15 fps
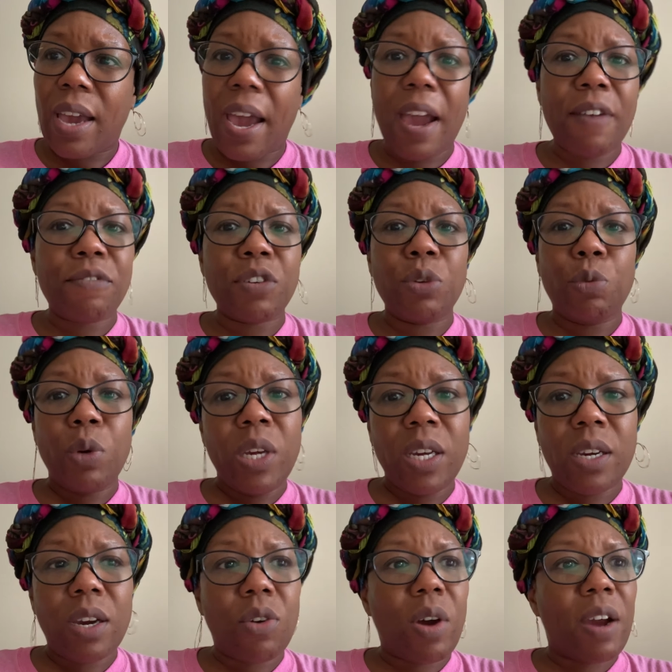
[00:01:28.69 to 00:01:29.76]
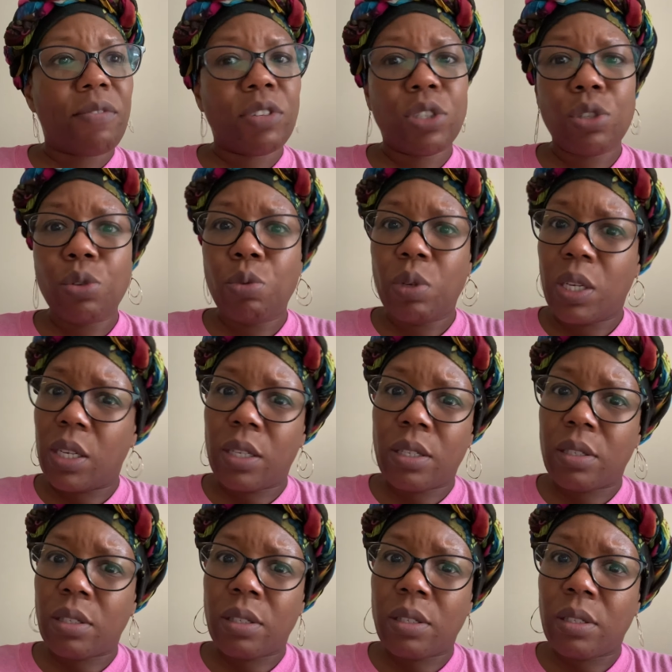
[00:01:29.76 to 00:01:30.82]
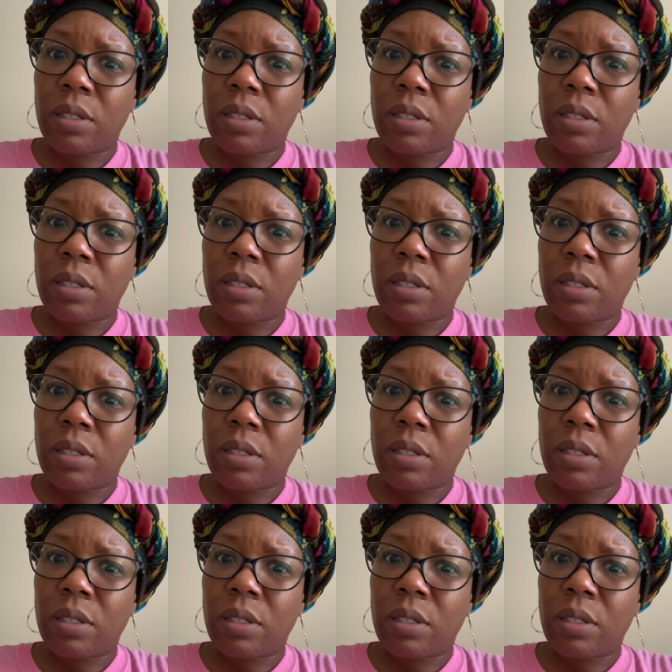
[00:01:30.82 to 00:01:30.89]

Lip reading: every week or every 2 weeks?